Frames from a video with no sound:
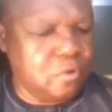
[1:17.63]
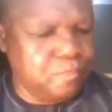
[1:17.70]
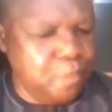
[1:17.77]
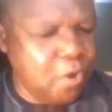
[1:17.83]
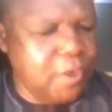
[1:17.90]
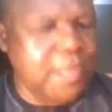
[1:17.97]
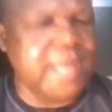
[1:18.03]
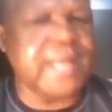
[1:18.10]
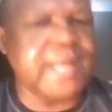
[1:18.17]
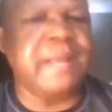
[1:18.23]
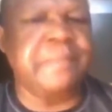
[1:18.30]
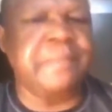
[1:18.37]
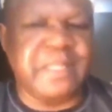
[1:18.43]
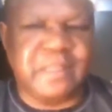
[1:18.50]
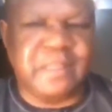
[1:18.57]
Boko
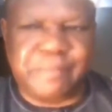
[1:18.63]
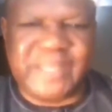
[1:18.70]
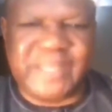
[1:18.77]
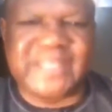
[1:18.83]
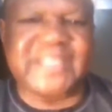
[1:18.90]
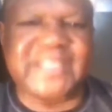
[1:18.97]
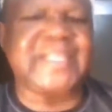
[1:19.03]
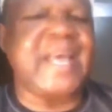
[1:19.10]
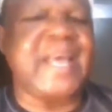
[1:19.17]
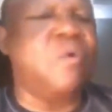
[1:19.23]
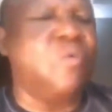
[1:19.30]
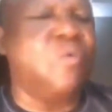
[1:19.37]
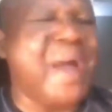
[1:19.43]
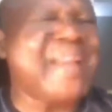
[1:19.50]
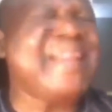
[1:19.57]
Haram and the bandits
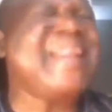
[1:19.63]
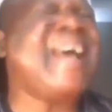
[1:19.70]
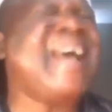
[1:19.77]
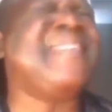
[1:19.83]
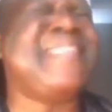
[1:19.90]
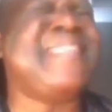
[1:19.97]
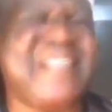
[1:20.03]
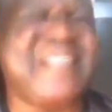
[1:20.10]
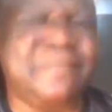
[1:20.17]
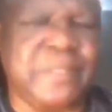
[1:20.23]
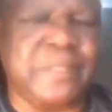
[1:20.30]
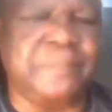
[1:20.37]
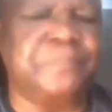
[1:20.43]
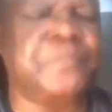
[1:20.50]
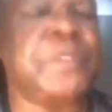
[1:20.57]
are one and the same
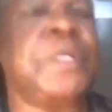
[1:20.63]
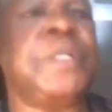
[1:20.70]
thing.